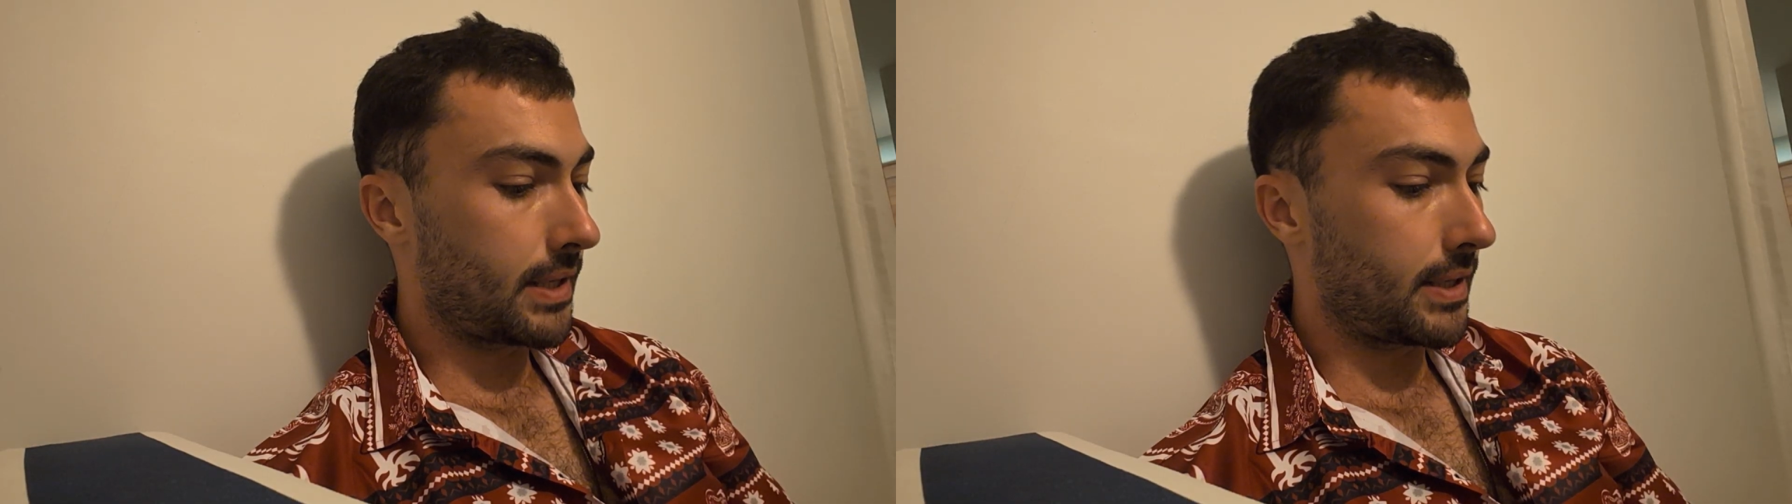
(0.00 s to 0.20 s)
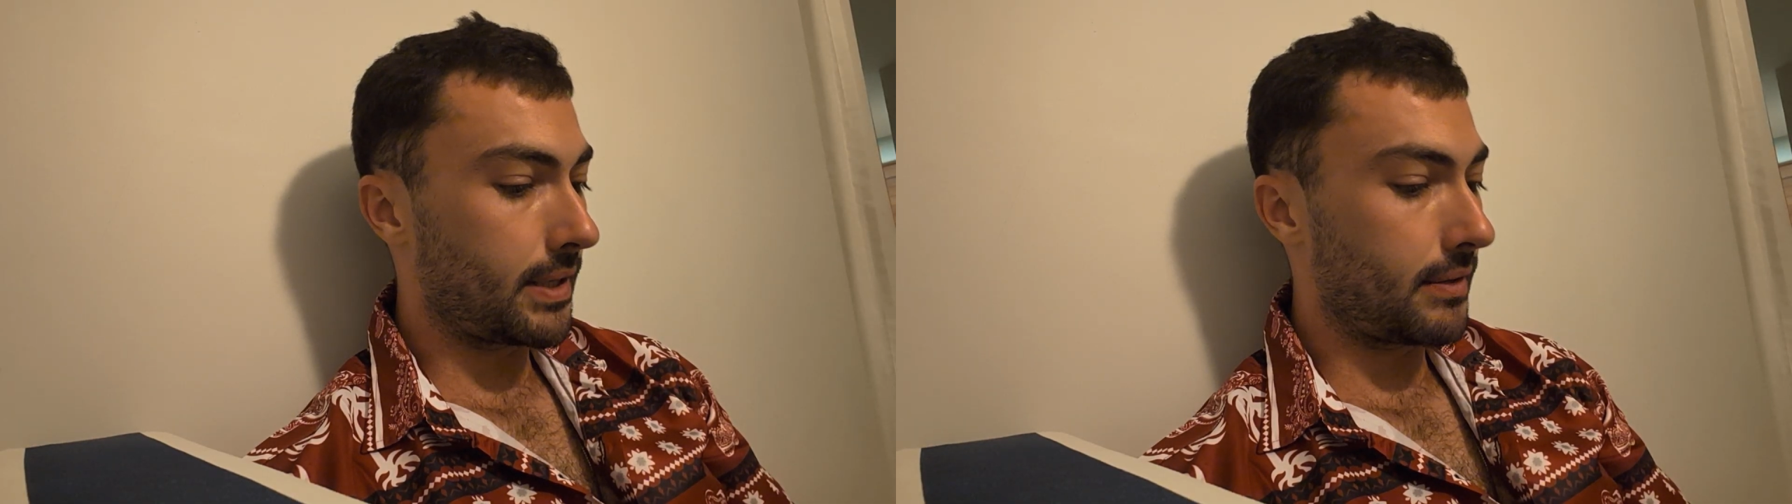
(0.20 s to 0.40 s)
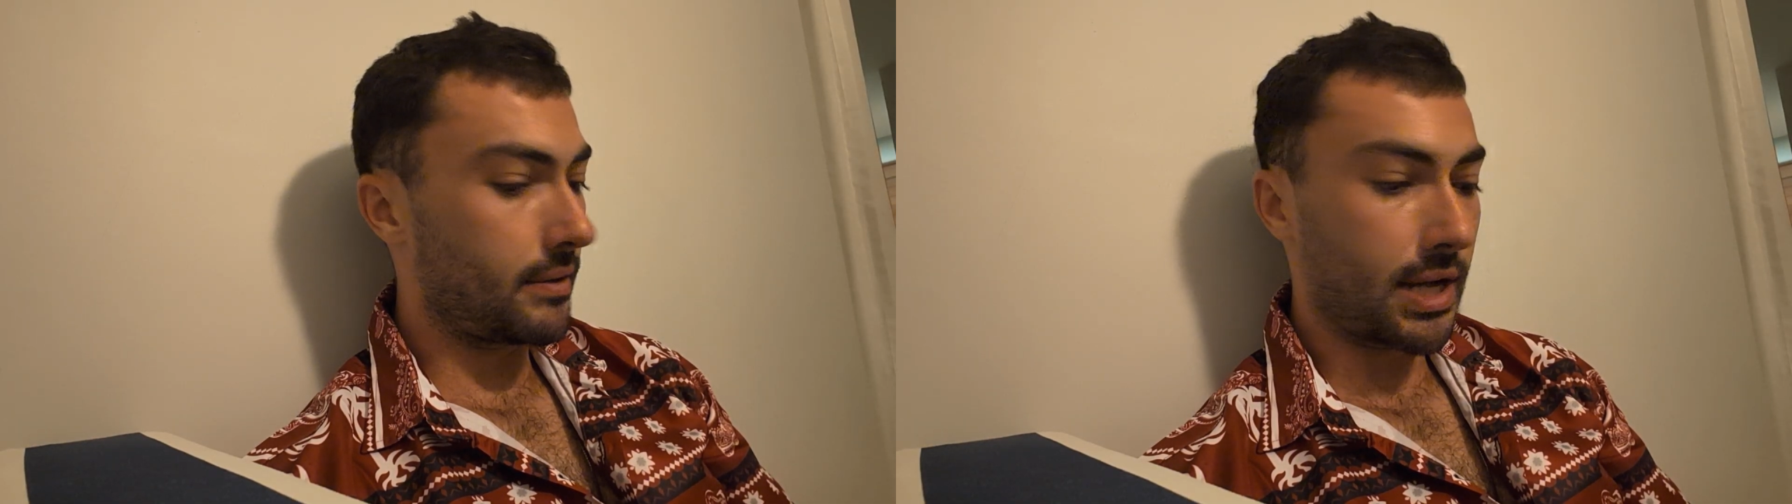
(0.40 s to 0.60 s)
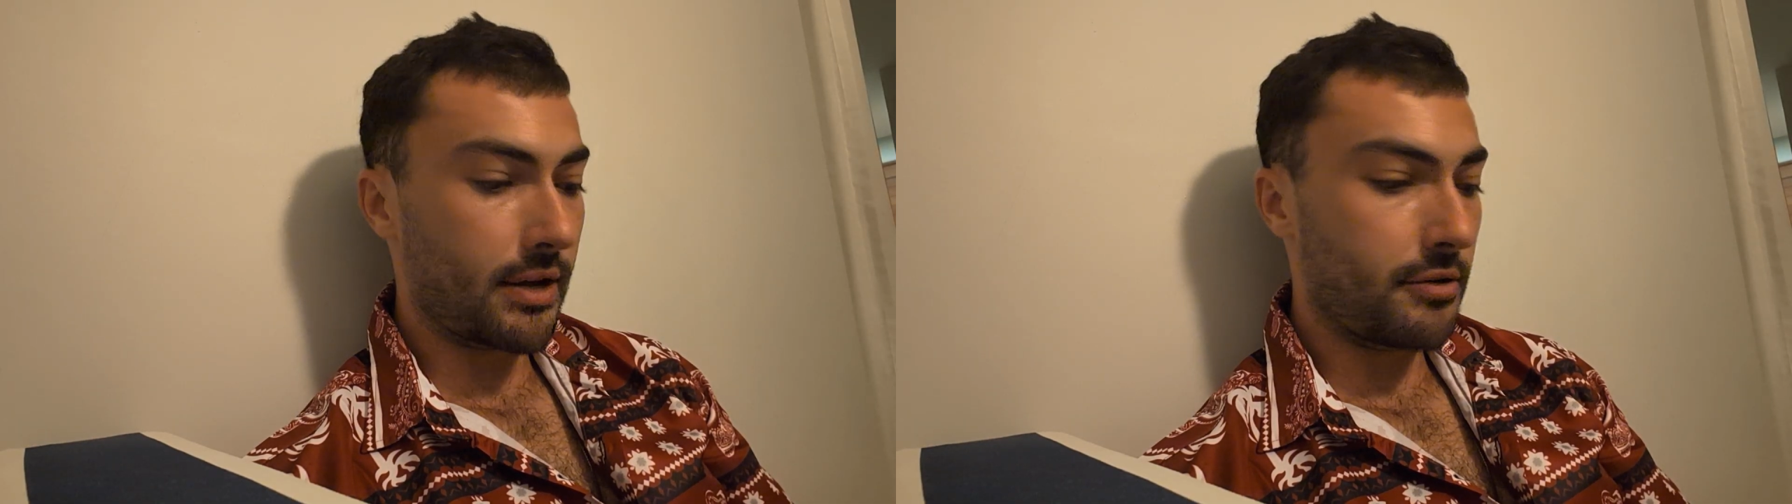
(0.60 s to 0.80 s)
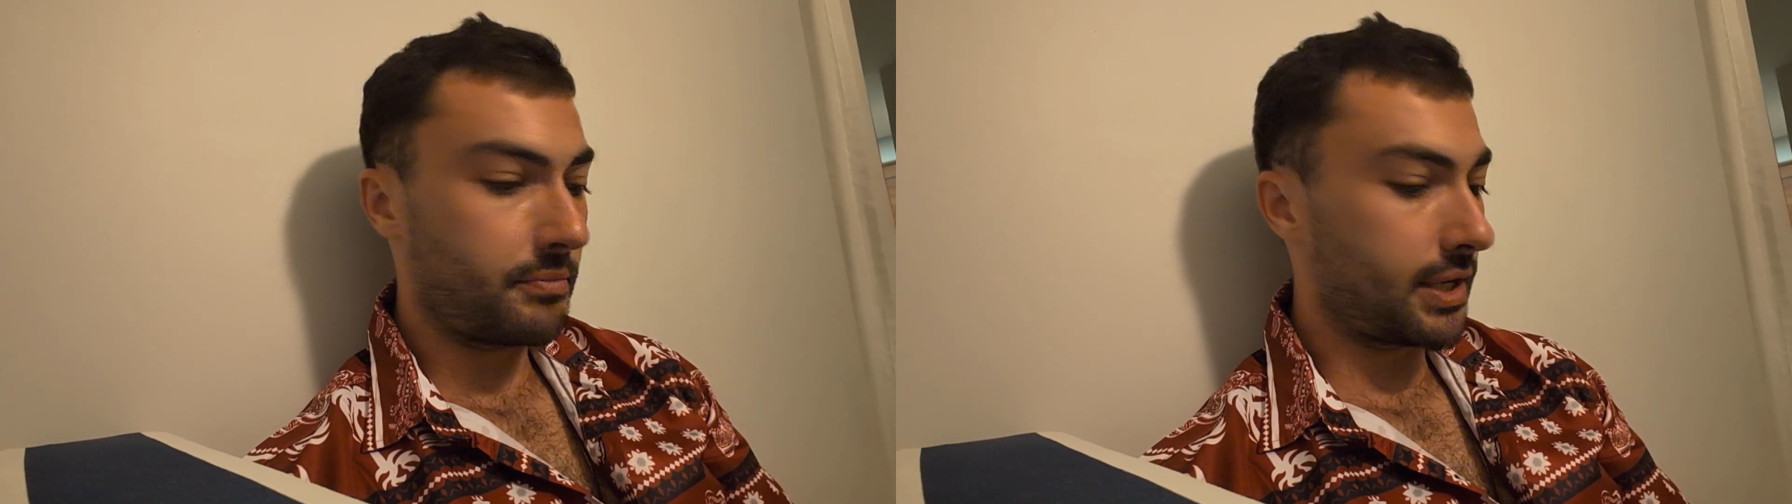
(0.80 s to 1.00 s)

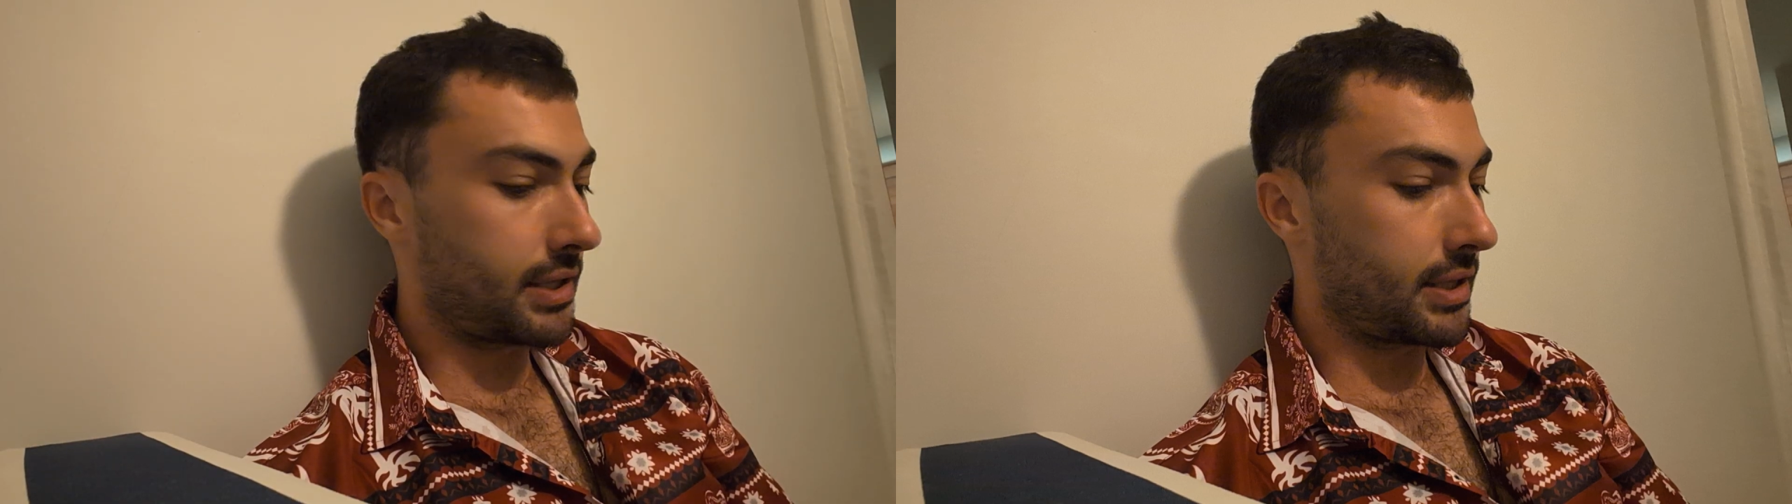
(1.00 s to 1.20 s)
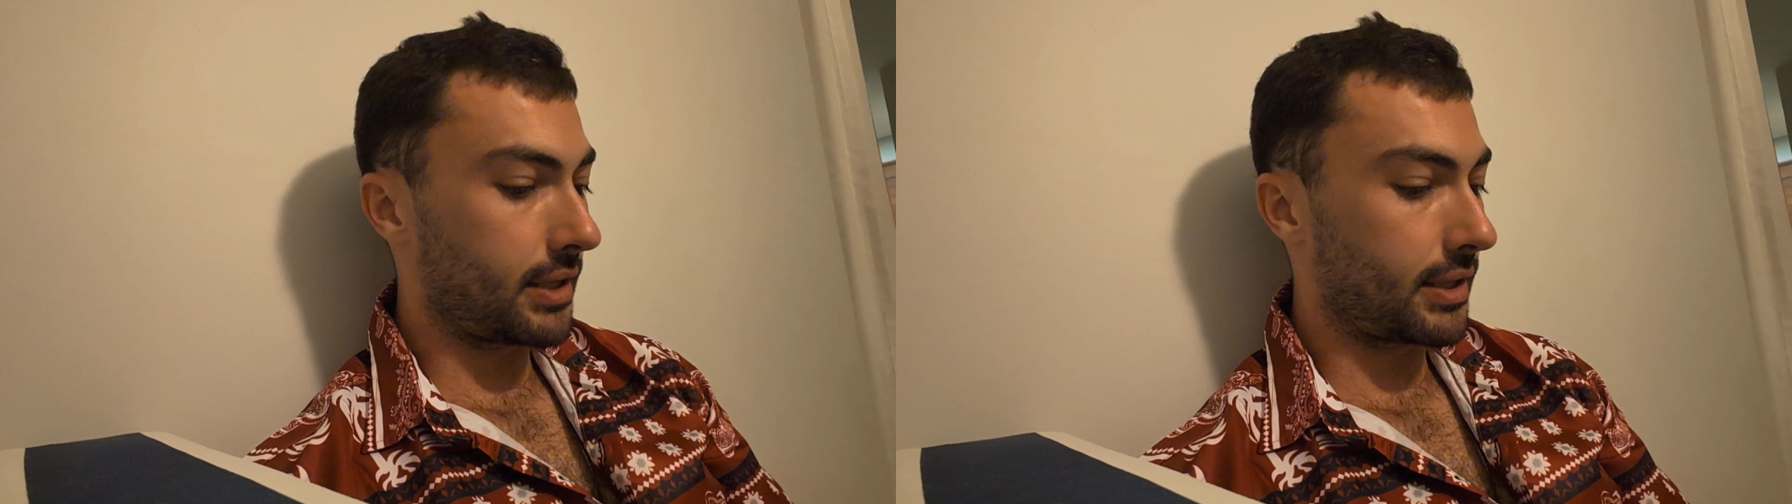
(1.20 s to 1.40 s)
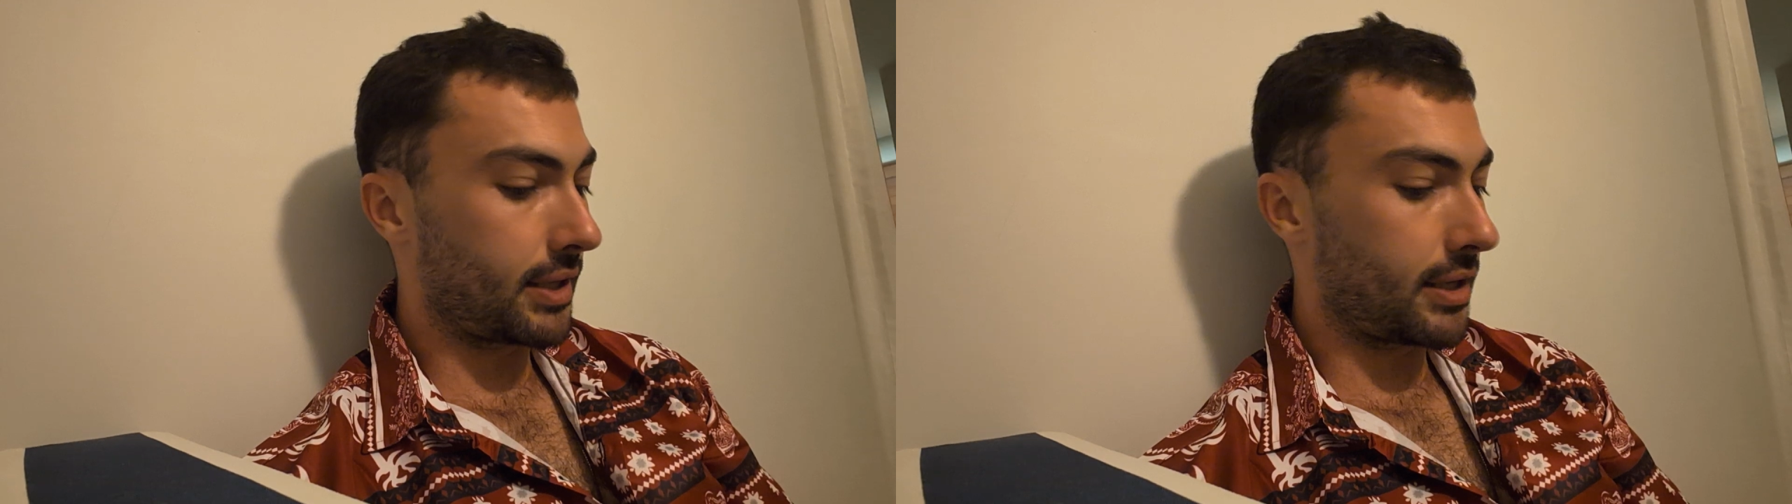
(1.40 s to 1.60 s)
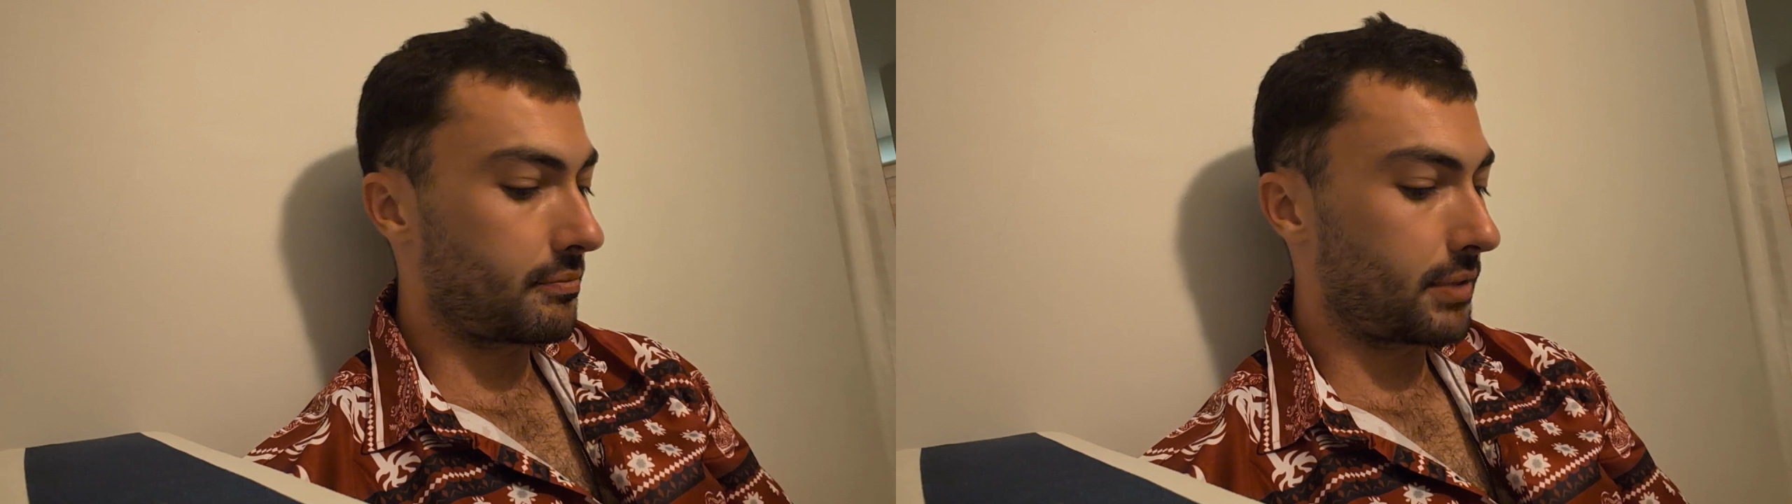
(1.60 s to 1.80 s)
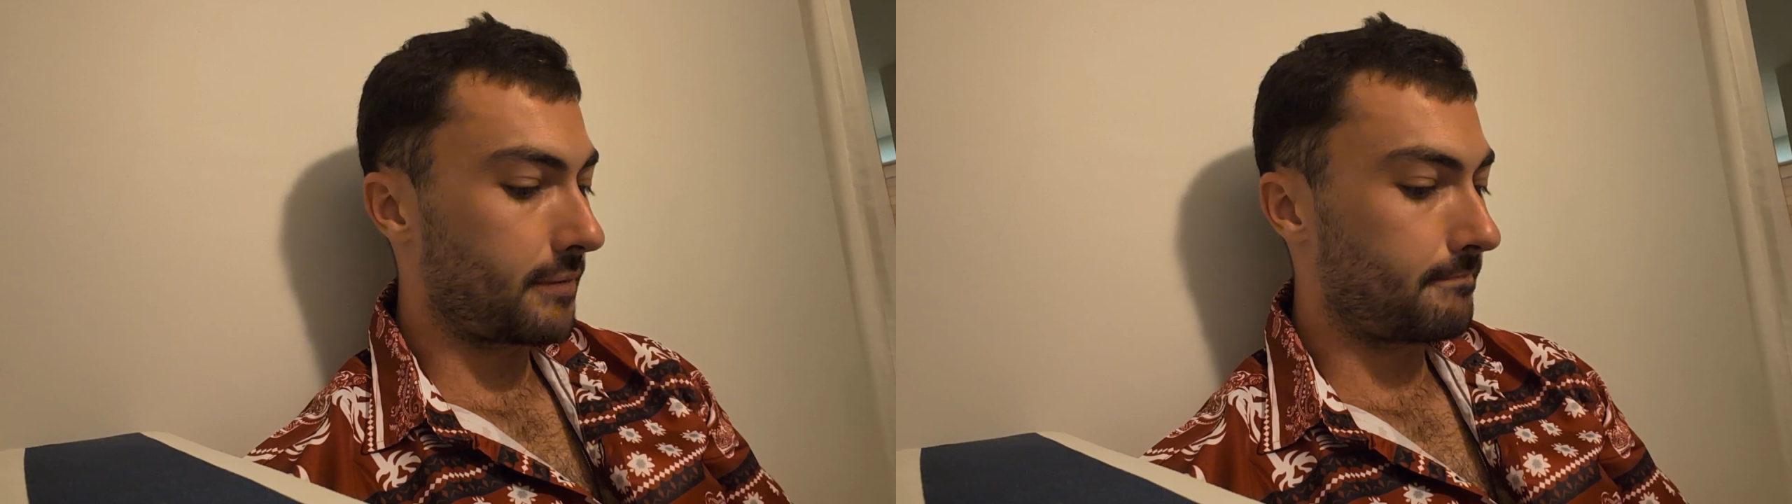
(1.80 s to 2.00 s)
I hope that's not the case,
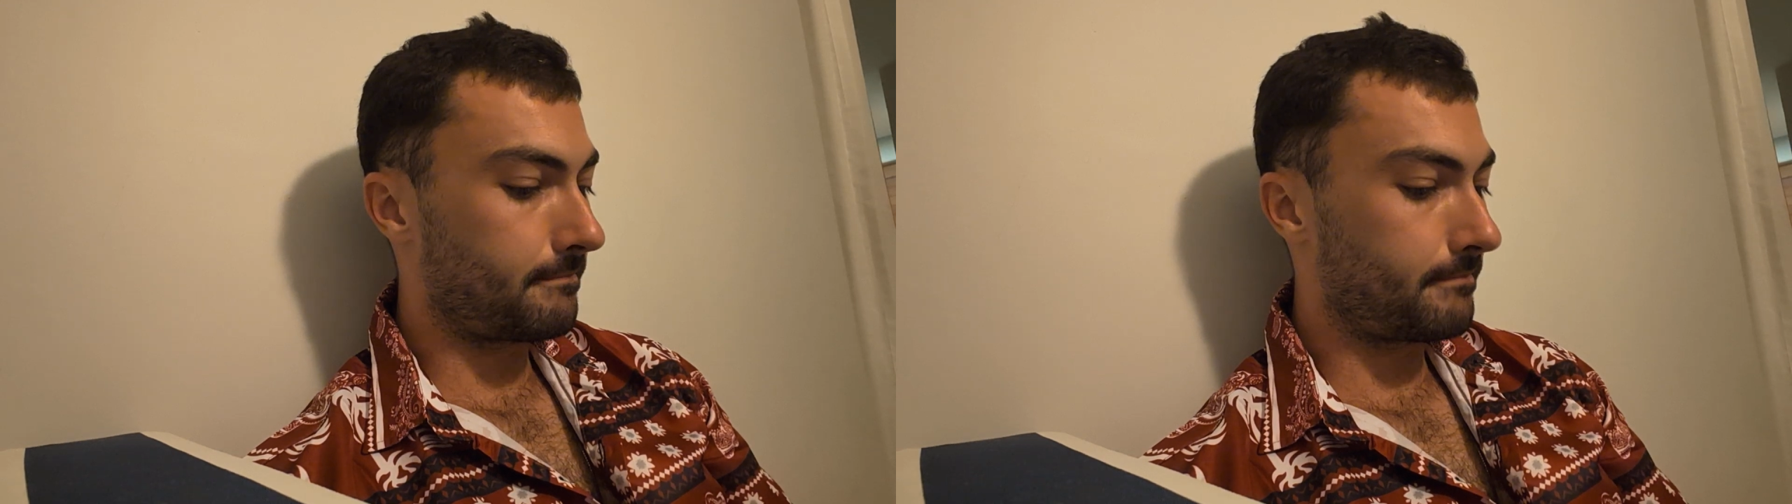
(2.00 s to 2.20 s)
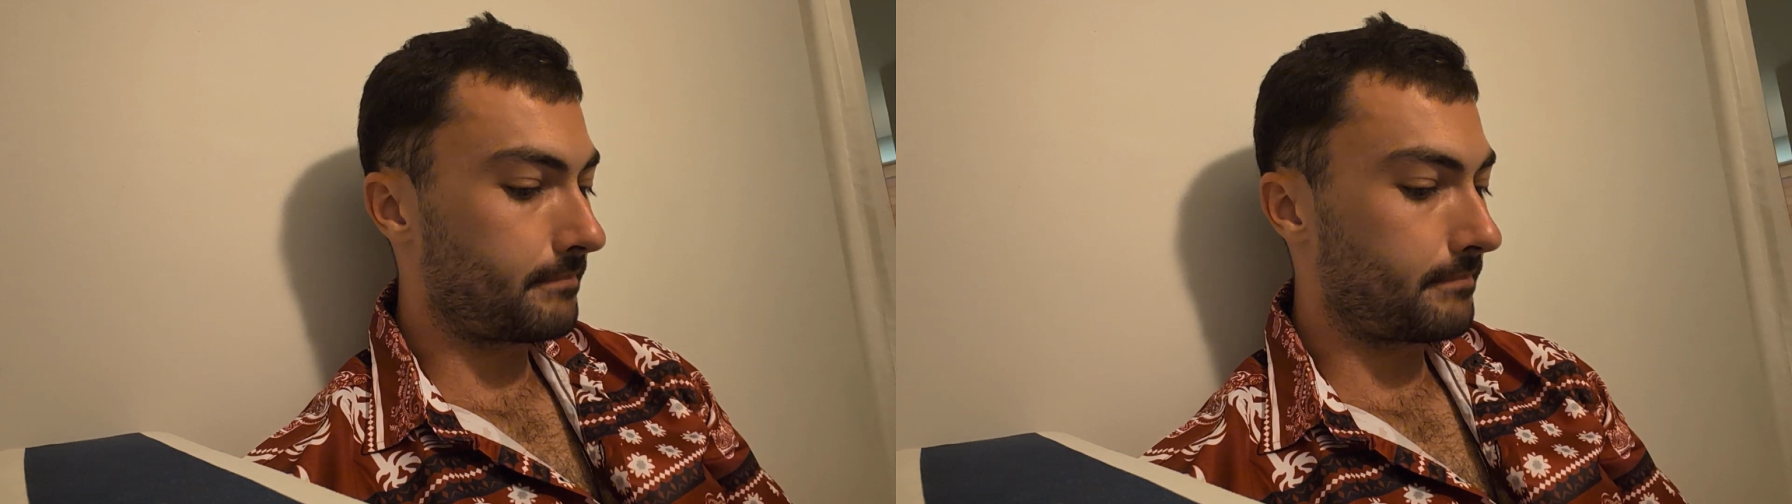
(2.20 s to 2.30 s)
man.